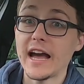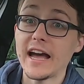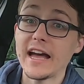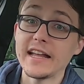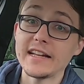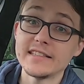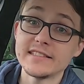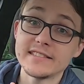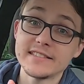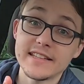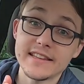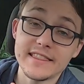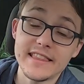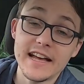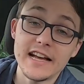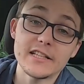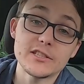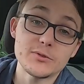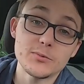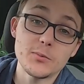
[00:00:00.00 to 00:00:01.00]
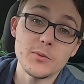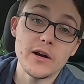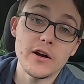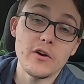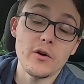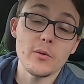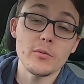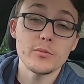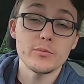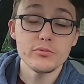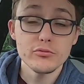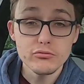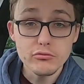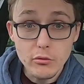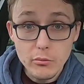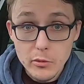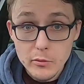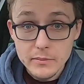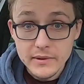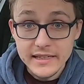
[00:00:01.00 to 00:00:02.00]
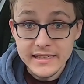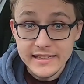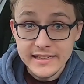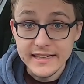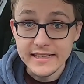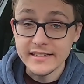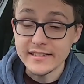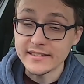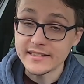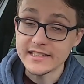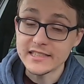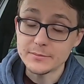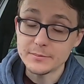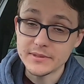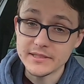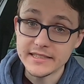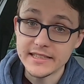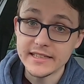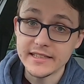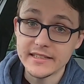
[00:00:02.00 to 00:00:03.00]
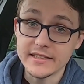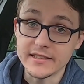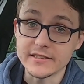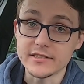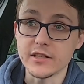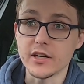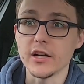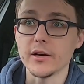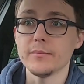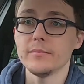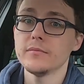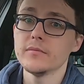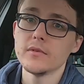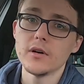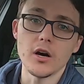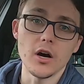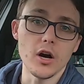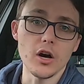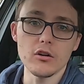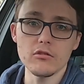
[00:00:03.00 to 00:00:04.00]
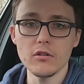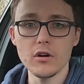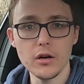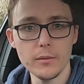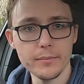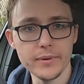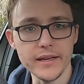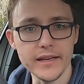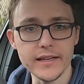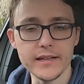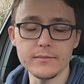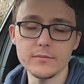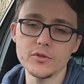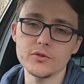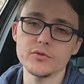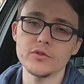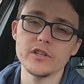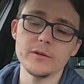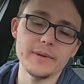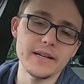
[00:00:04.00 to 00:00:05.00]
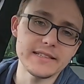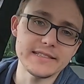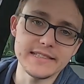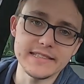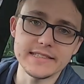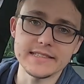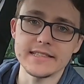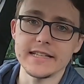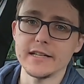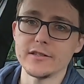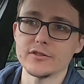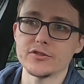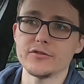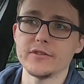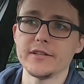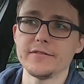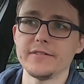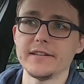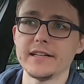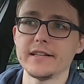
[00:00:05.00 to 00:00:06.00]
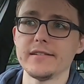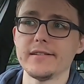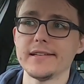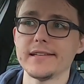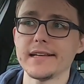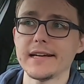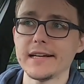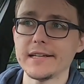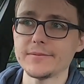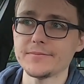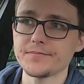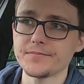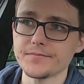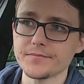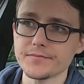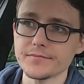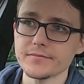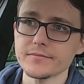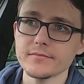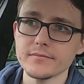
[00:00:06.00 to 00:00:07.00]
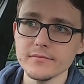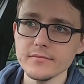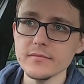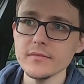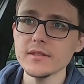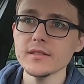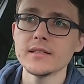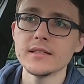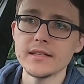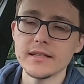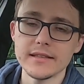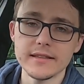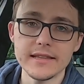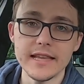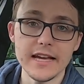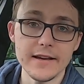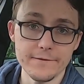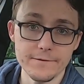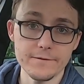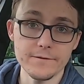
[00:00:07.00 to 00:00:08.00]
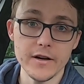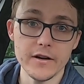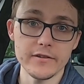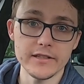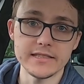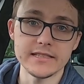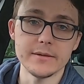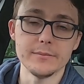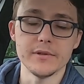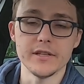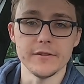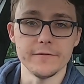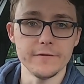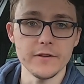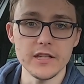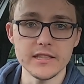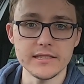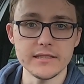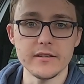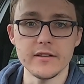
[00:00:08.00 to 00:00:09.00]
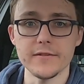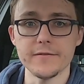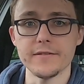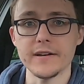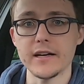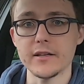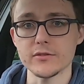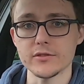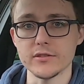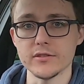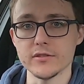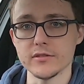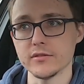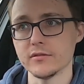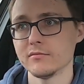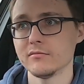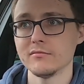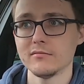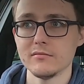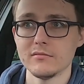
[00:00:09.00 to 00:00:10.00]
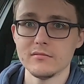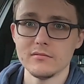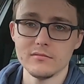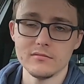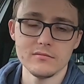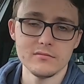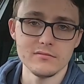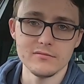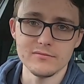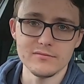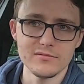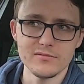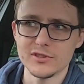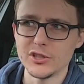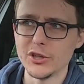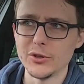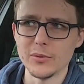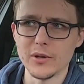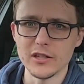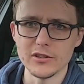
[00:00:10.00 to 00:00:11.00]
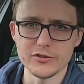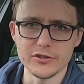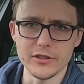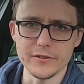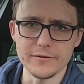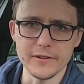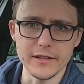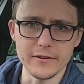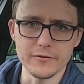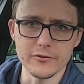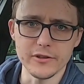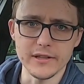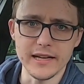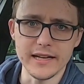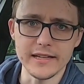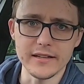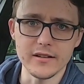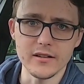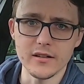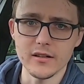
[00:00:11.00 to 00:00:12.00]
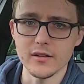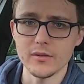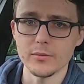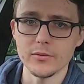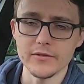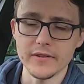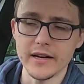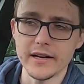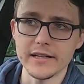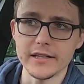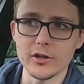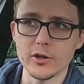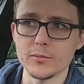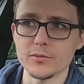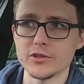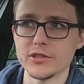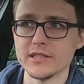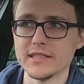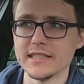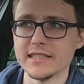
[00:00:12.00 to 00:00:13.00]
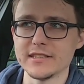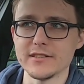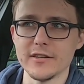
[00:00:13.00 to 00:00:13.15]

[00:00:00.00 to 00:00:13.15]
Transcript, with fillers: And that's where I would probably lean at this particular time. RRP, I'm not talking about discounts or anything like that. They're very similar, 39,200 I think for an 8R without any options, and